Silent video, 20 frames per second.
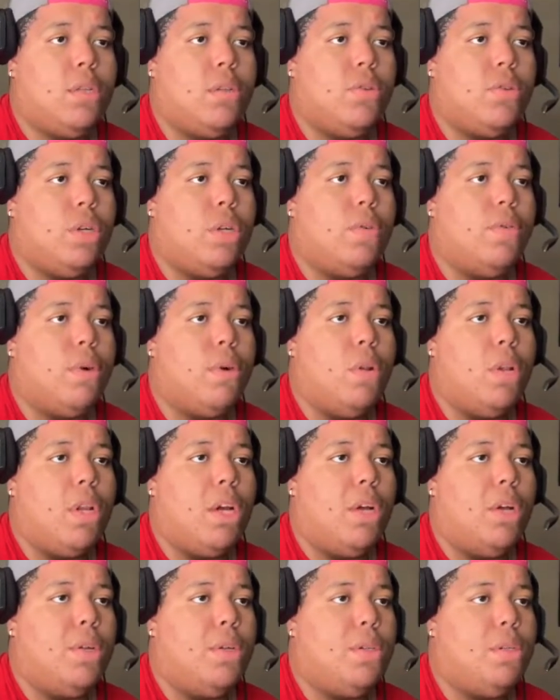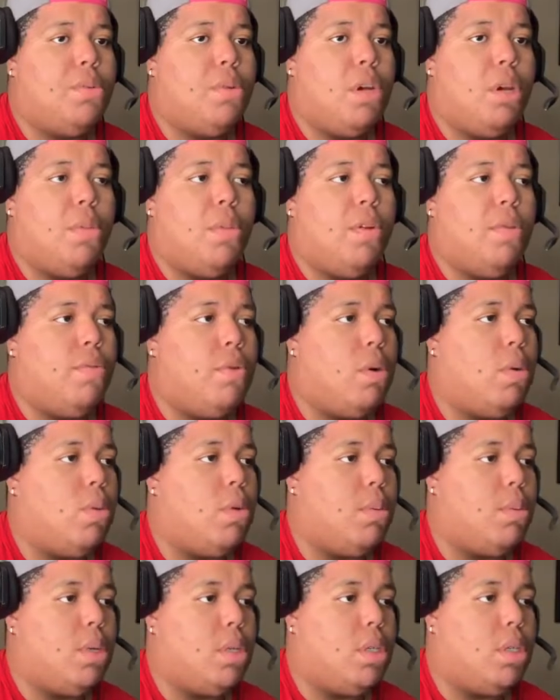I'm trying to roll out. It's probably my fault
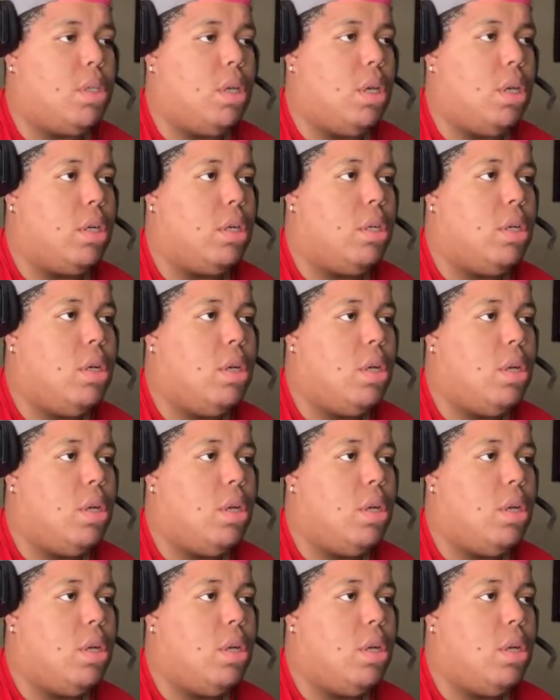long inside.